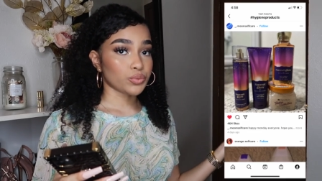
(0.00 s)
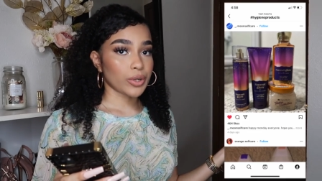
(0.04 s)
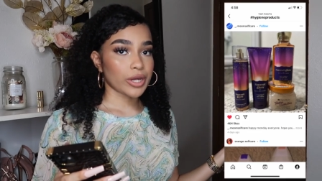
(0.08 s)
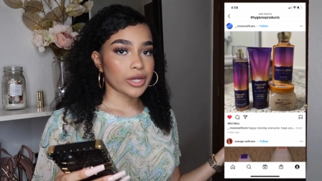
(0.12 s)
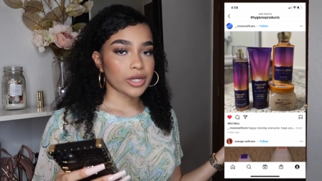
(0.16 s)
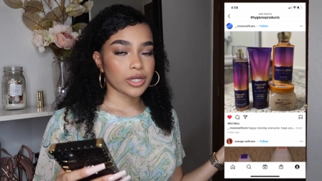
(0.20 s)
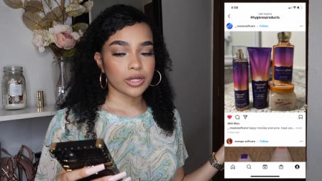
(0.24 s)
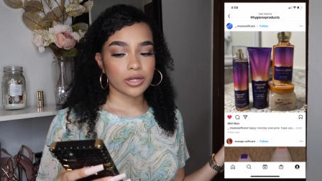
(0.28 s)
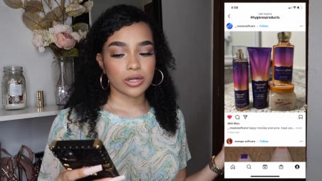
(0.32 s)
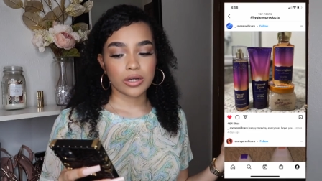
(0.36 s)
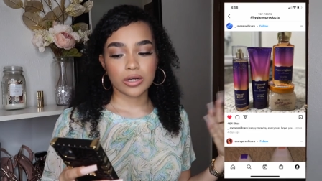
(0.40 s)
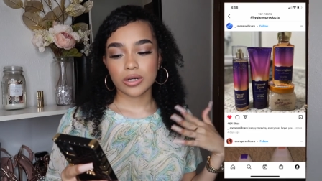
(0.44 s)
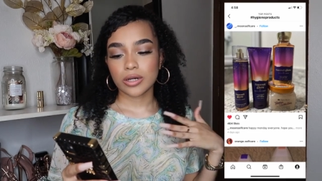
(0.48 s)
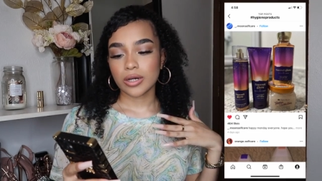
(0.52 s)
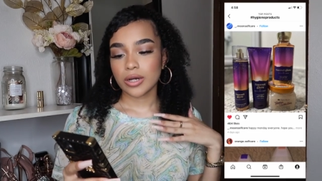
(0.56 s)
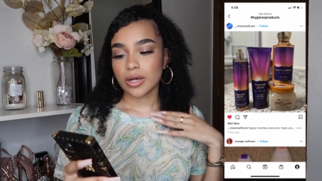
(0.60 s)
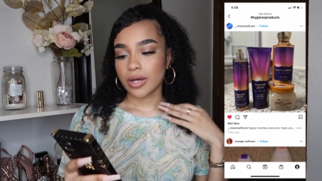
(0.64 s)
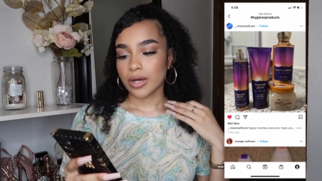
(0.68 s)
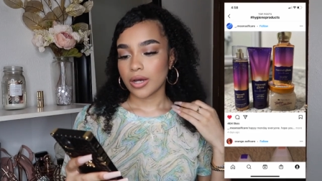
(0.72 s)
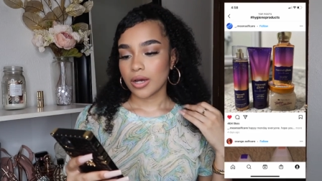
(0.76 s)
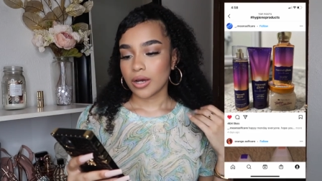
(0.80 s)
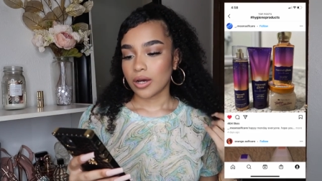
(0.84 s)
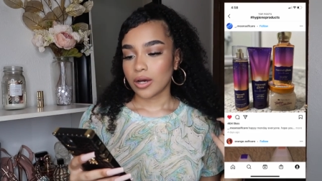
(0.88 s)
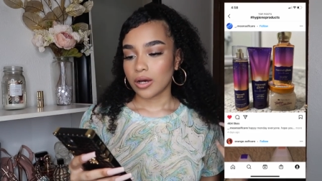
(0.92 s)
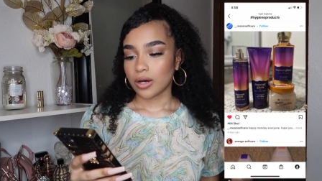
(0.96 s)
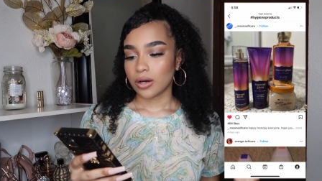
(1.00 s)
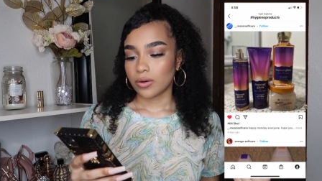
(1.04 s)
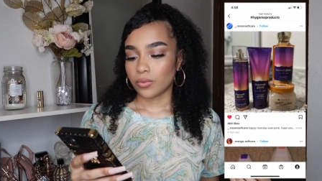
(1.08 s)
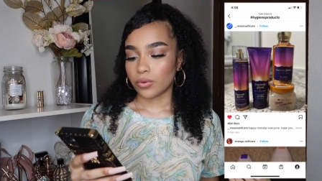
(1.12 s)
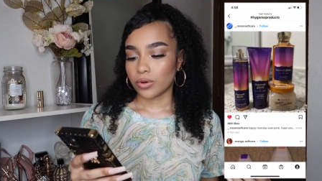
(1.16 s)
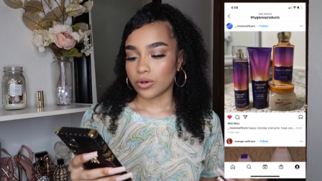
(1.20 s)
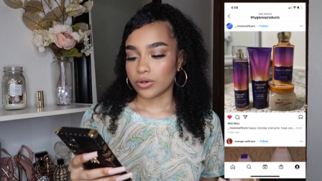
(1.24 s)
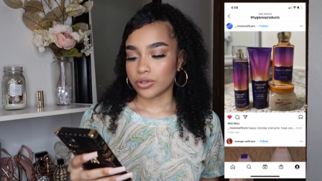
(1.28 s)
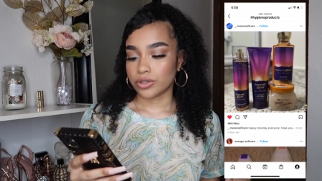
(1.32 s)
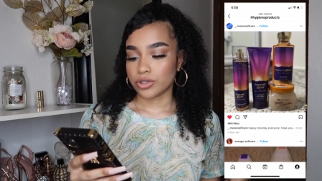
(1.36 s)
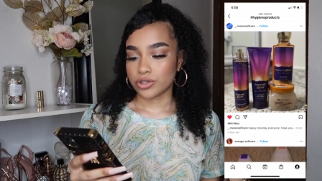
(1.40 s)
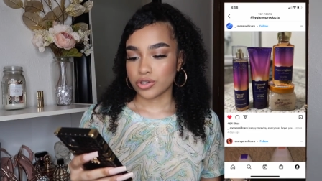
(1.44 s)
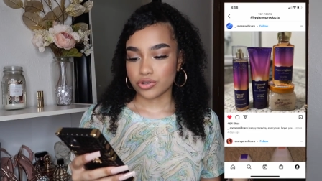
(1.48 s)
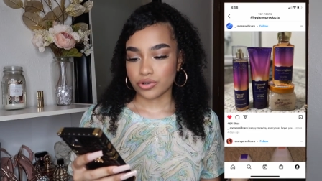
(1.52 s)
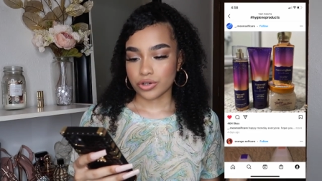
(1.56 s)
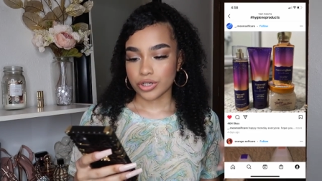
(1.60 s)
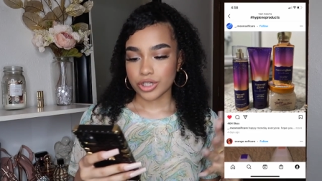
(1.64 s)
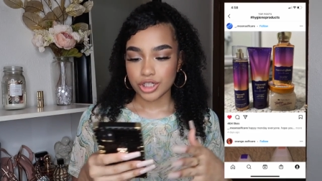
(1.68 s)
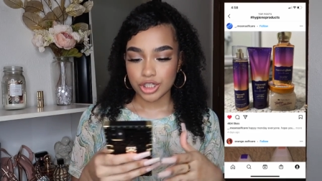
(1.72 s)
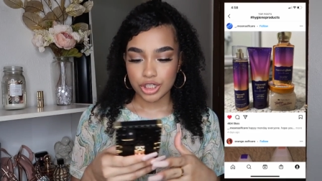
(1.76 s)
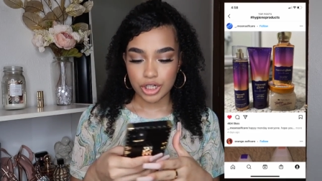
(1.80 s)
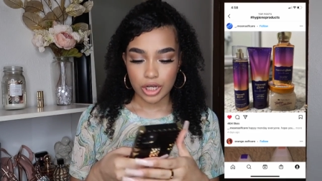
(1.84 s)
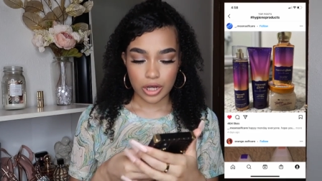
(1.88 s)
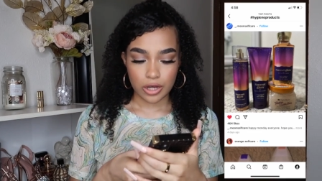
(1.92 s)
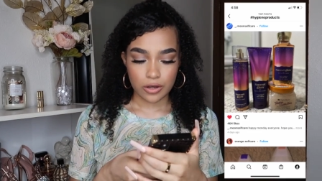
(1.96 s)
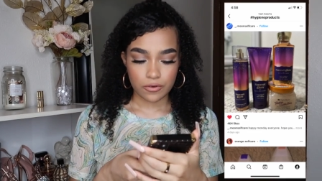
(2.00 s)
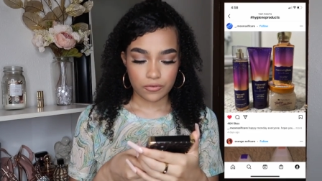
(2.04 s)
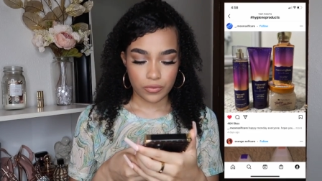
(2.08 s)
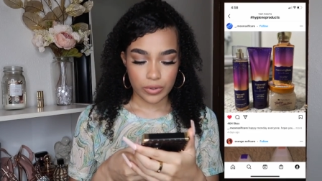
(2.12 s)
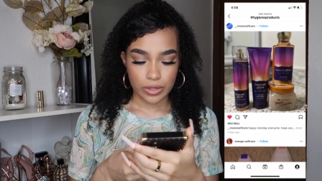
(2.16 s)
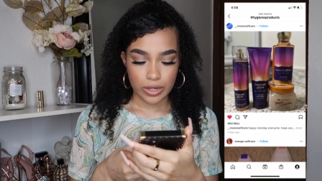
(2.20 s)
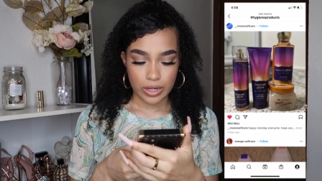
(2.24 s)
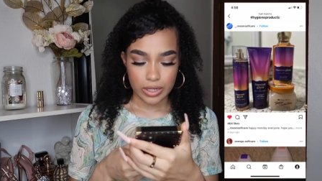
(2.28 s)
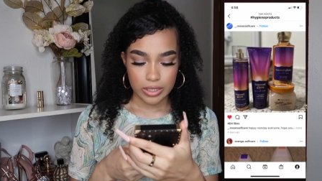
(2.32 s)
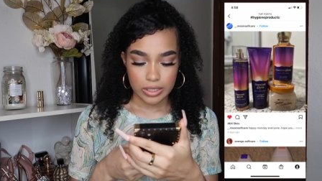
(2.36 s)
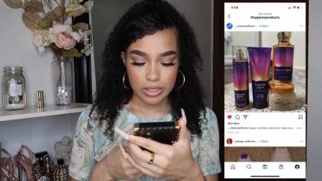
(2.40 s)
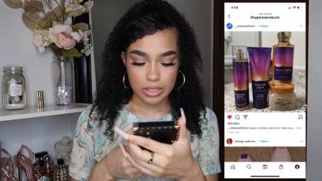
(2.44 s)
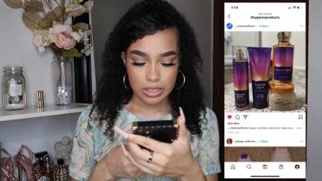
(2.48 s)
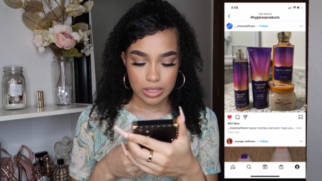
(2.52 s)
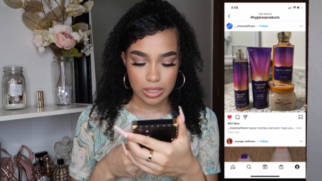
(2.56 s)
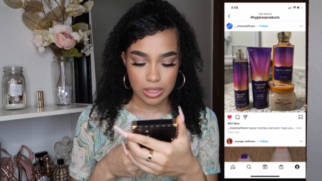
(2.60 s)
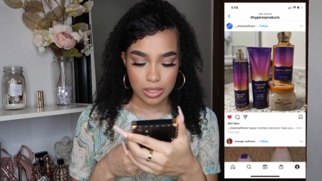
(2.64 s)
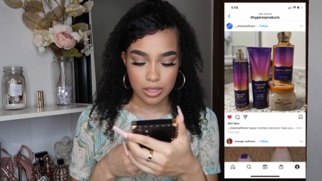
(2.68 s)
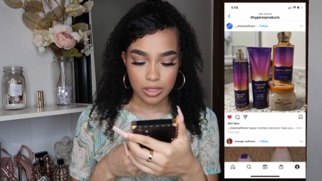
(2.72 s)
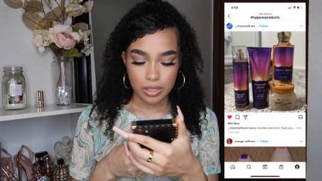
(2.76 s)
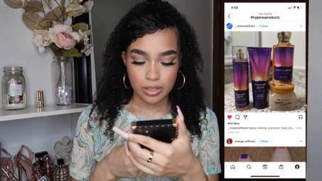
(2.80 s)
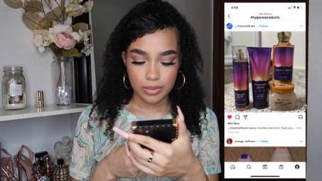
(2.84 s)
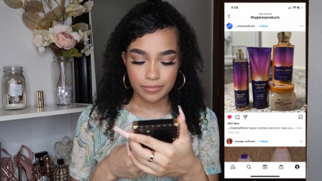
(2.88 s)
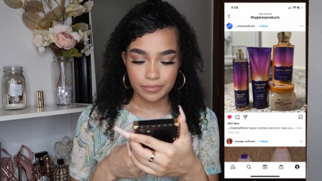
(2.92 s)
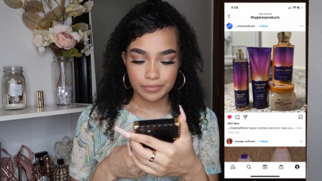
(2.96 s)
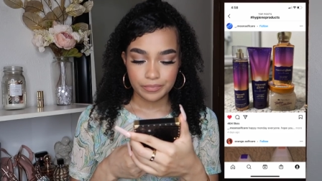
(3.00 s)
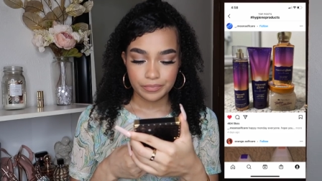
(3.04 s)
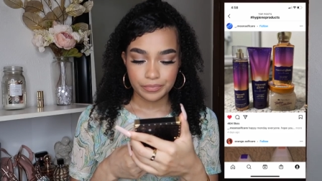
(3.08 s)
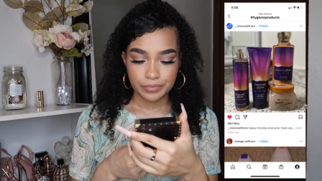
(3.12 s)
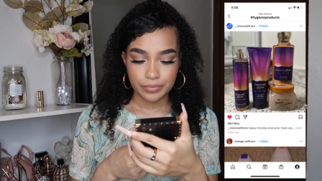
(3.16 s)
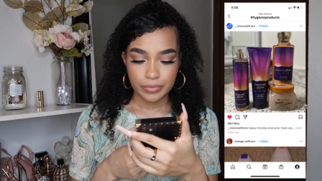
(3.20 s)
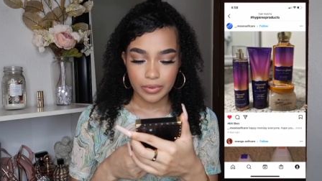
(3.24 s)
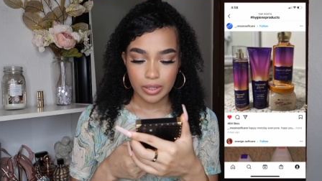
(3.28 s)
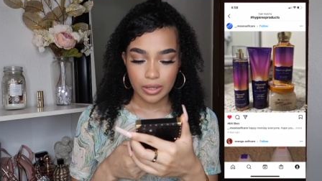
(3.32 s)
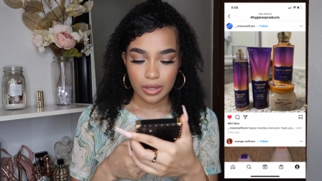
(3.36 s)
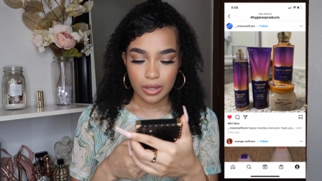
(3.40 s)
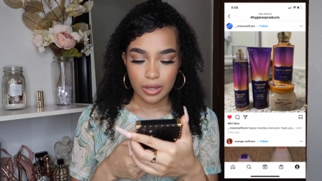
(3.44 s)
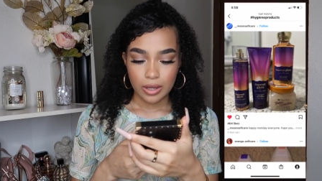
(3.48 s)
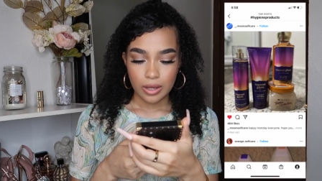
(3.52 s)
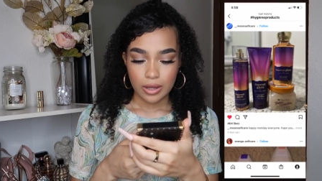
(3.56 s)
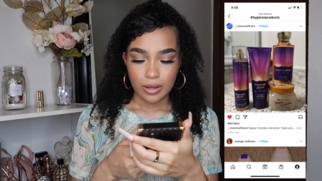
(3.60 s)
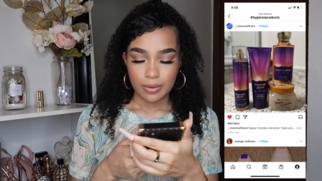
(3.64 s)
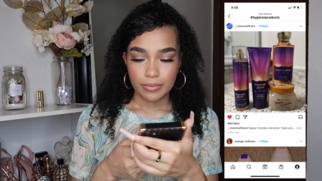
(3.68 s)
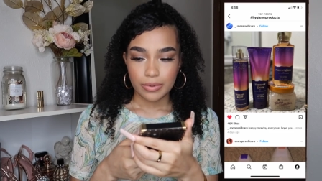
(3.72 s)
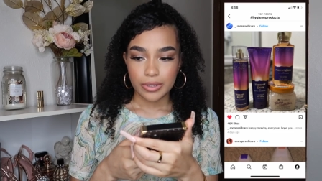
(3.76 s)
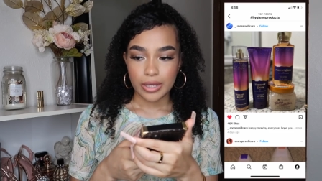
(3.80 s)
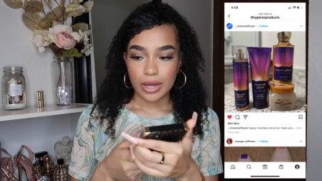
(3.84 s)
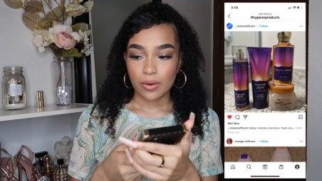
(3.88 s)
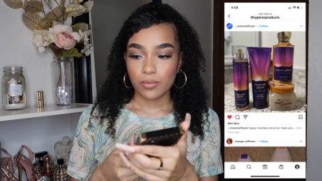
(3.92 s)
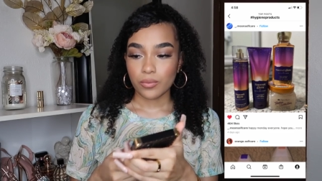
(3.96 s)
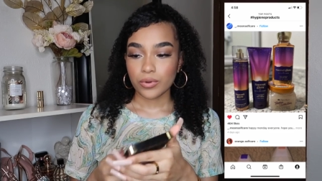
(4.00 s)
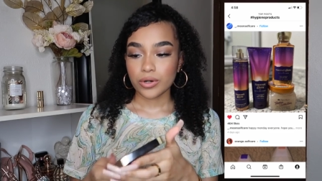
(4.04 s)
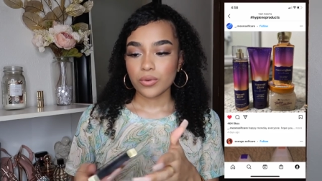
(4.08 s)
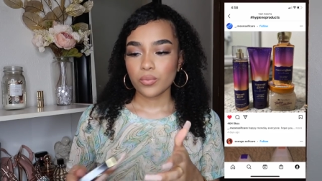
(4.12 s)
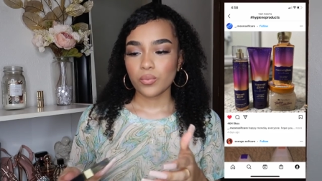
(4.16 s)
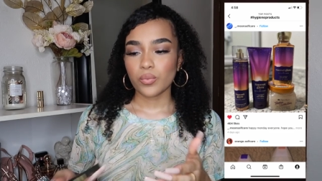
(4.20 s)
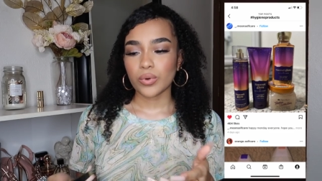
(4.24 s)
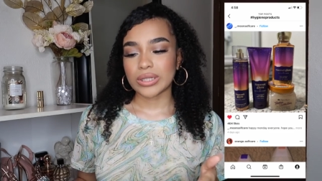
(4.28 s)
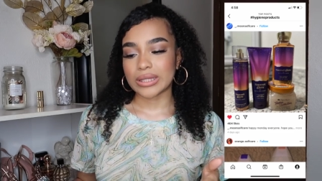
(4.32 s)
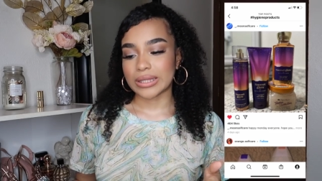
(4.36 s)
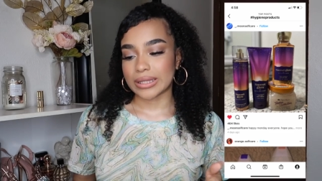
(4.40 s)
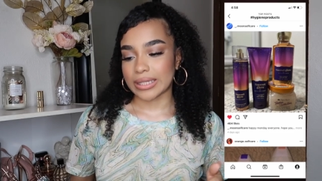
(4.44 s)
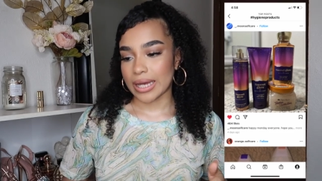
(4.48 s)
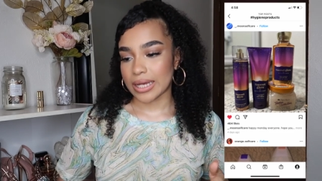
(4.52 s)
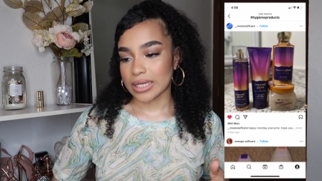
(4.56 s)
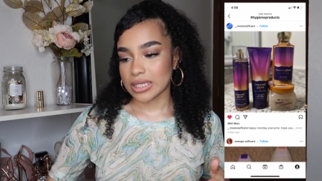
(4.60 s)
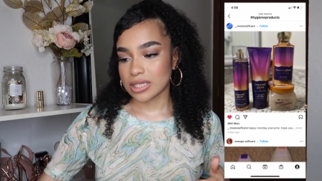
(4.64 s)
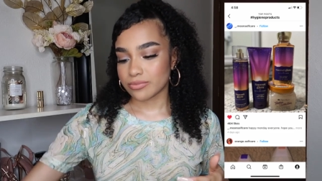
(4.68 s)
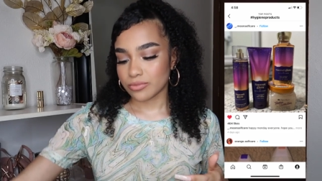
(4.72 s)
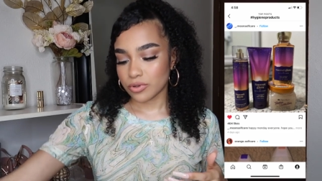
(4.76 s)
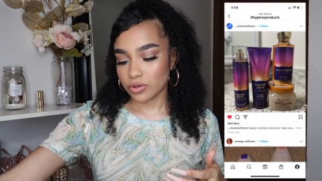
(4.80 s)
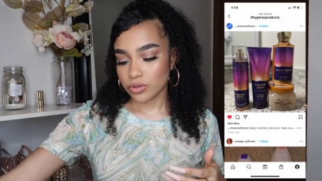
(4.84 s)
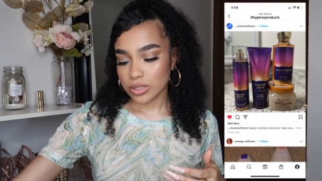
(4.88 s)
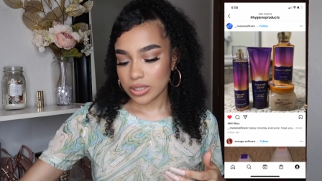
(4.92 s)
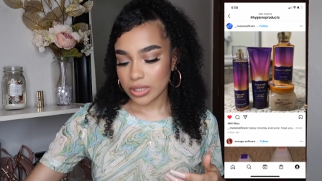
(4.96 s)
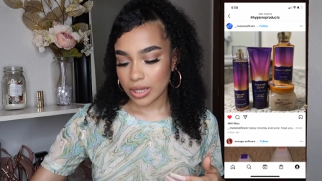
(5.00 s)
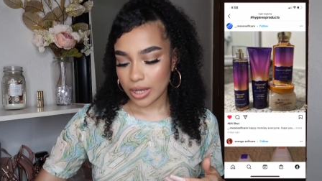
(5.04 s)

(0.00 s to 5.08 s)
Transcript: right here well the screenshot of what i have seen but yeah i wonder what that smells